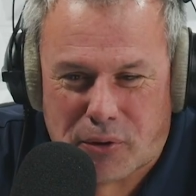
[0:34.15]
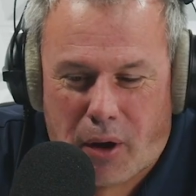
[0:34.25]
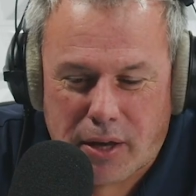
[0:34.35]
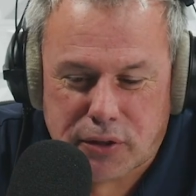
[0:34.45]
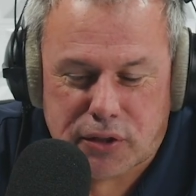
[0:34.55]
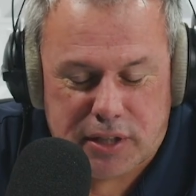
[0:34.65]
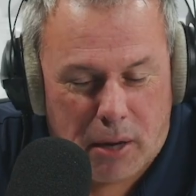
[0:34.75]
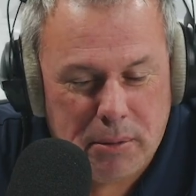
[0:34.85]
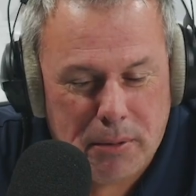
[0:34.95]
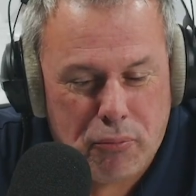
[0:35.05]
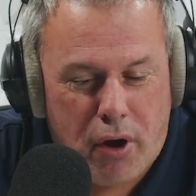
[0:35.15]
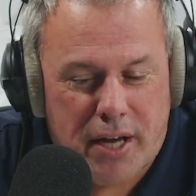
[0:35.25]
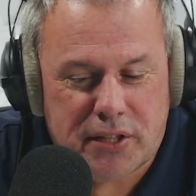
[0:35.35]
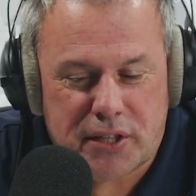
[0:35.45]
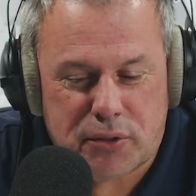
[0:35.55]
So tell me the
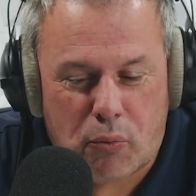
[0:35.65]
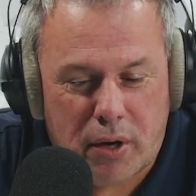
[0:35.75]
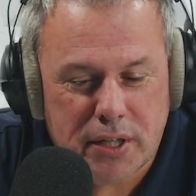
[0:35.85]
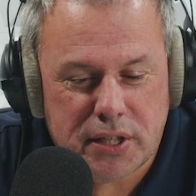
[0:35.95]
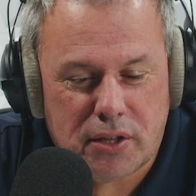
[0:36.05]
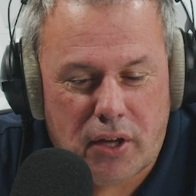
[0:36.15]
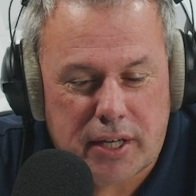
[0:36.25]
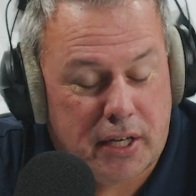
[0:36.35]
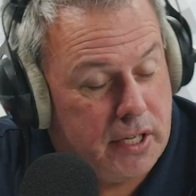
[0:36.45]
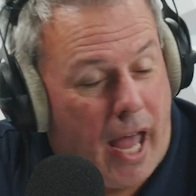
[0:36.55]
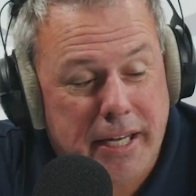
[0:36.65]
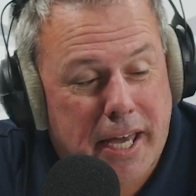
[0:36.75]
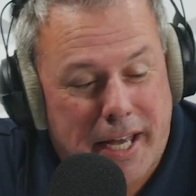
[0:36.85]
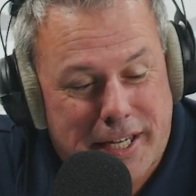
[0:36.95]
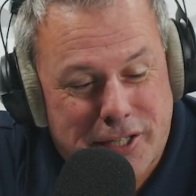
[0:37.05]
process. What is it like? Because I
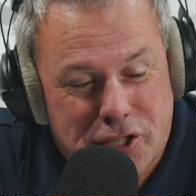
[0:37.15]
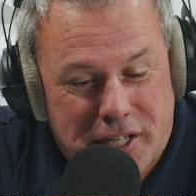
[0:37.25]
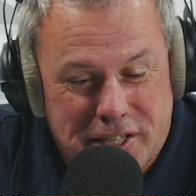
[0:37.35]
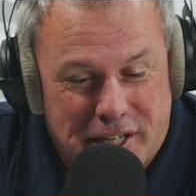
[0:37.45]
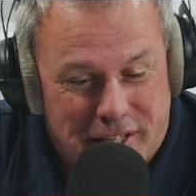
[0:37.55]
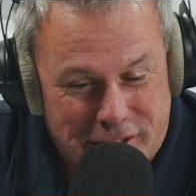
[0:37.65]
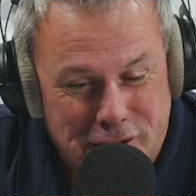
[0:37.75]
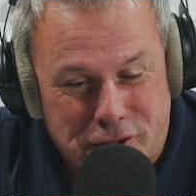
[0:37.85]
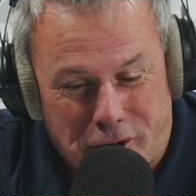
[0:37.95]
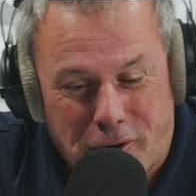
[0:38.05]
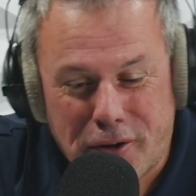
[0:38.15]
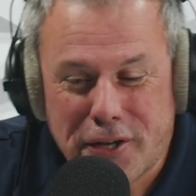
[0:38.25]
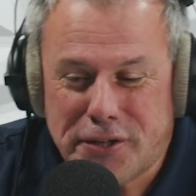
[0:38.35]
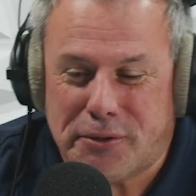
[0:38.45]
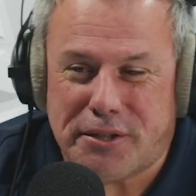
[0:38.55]
can't get Jay-Z on this show.
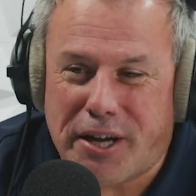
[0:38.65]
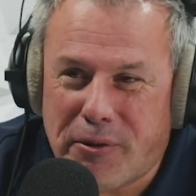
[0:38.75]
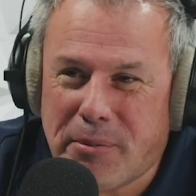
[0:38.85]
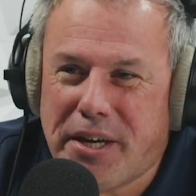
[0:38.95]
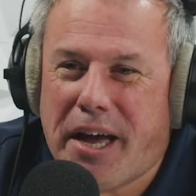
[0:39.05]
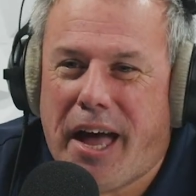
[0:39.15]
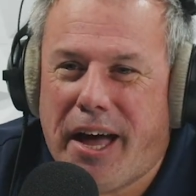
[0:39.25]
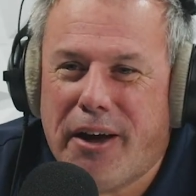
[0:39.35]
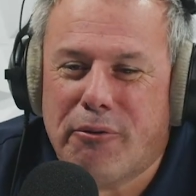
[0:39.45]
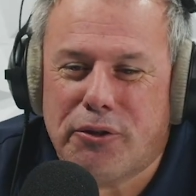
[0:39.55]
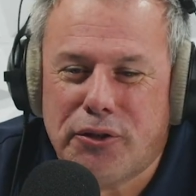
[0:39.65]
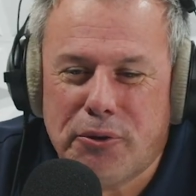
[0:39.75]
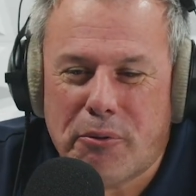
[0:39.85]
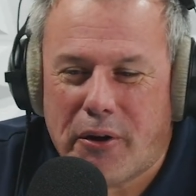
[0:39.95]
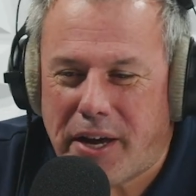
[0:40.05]
So tell me how
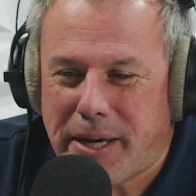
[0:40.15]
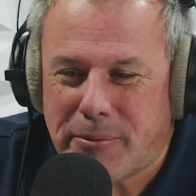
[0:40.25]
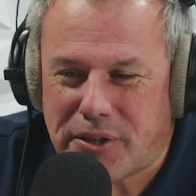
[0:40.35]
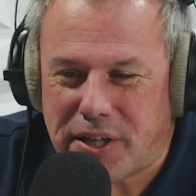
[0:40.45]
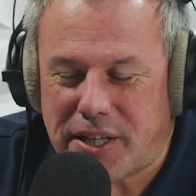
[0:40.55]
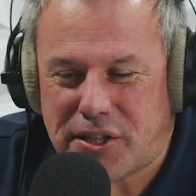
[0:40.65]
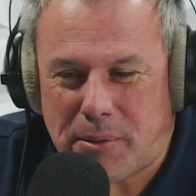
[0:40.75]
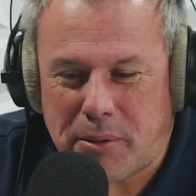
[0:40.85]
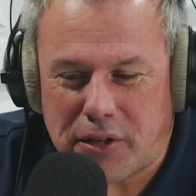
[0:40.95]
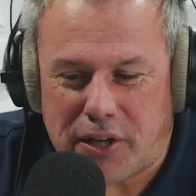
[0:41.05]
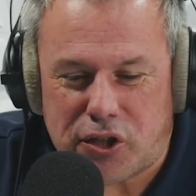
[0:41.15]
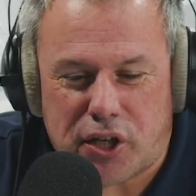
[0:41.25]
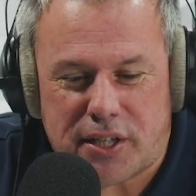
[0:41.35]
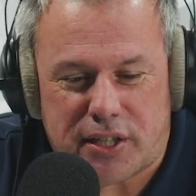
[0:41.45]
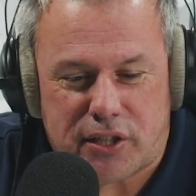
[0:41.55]
you are able to get somebody like
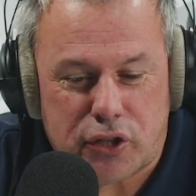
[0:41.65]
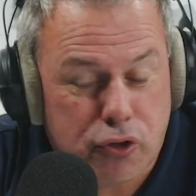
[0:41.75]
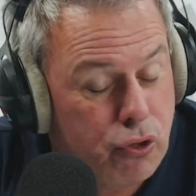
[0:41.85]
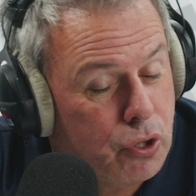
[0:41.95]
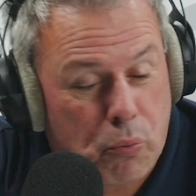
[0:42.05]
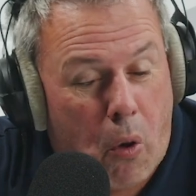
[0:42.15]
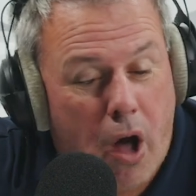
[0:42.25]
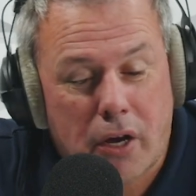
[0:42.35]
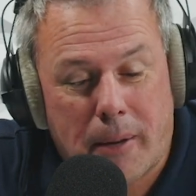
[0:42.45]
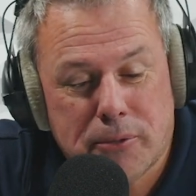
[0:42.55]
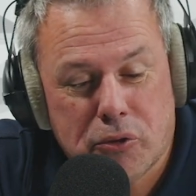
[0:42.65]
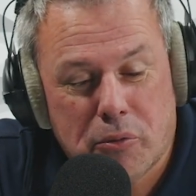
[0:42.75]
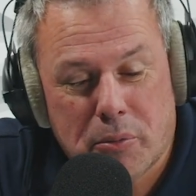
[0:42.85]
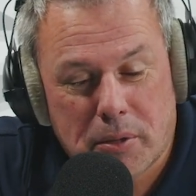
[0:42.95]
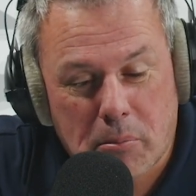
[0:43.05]
Jay-Z. Did you just walk up to
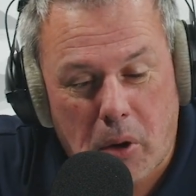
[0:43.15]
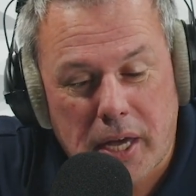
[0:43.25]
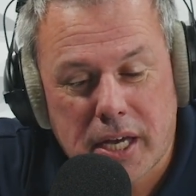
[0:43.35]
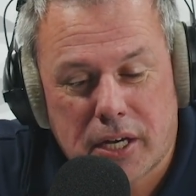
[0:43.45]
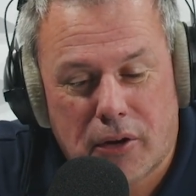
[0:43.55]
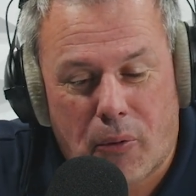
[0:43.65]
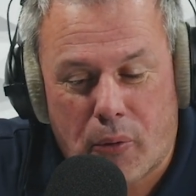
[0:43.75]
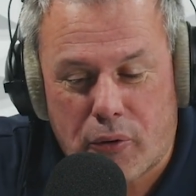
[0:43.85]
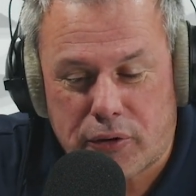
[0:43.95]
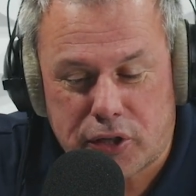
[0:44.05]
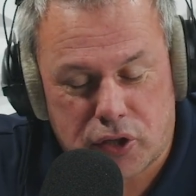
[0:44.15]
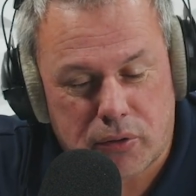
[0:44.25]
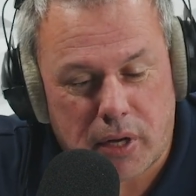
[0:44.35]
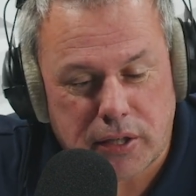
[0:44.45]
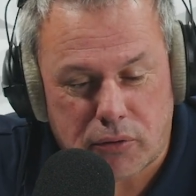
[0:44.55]
him with a mic, or did
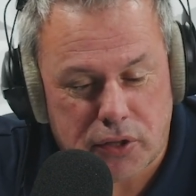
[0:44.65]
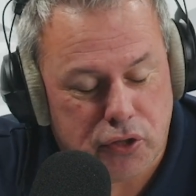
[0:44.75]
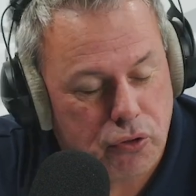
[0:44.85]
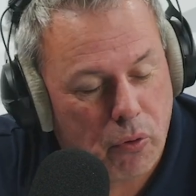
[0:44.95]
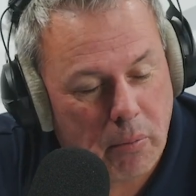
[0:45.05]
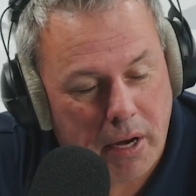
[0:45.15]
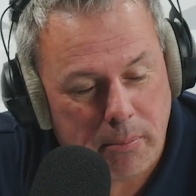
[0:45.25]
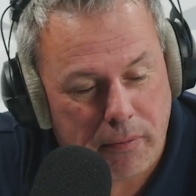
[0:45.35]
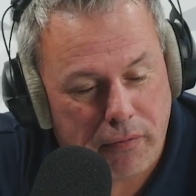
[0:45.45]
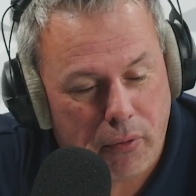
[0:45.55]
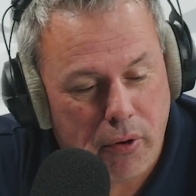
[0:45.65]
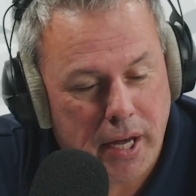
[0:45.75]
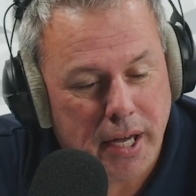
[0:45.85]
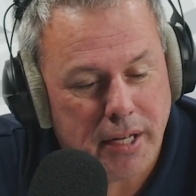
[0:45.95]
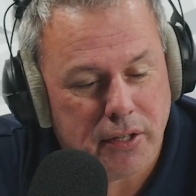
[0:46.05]
you know about it
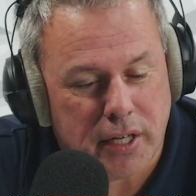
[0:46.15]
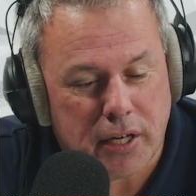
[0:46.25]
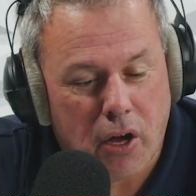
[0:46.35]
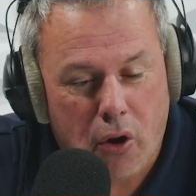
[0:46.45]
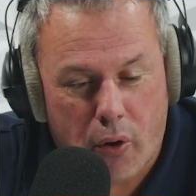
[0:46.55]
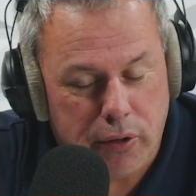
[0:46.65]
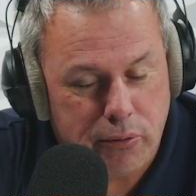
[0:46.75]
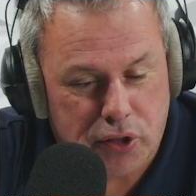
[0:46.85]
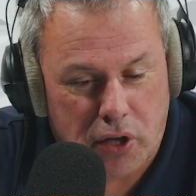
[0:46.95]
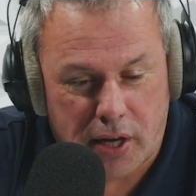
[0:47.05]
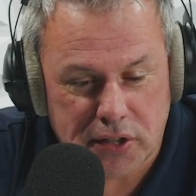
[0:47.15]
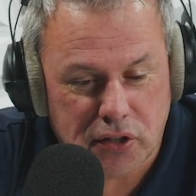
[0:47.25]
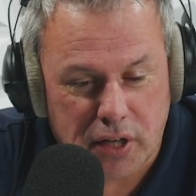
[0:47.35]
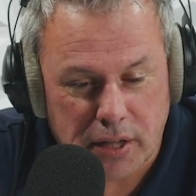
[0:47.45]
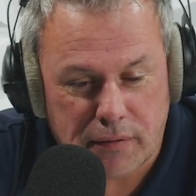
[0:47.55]
beforehand? Like, or are you just
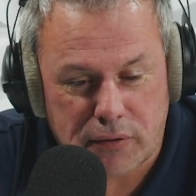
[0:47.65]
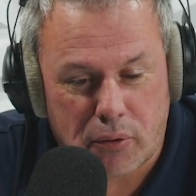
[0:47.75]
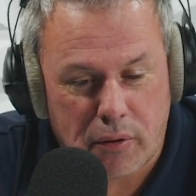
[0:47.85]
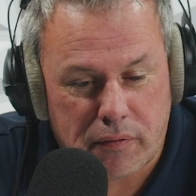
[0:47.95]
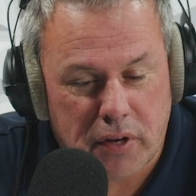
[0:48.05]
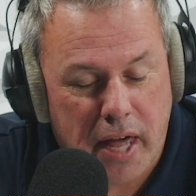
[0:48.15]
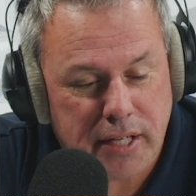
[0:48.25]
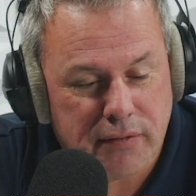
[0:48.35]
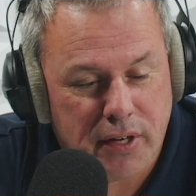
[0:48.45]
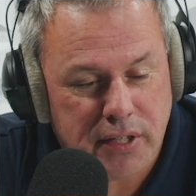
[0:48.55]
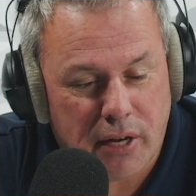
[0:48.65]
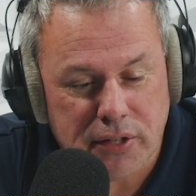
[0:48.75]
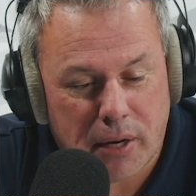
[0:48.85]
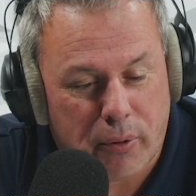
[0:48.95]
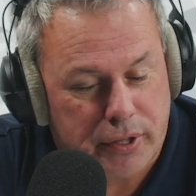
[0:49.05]
hustling on the floor of Fanatics Fest?
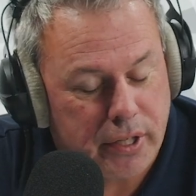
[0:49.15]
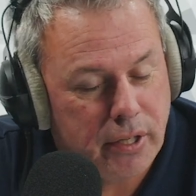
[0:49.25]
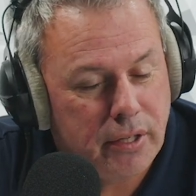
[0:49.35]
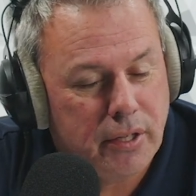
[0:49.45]
How's that work?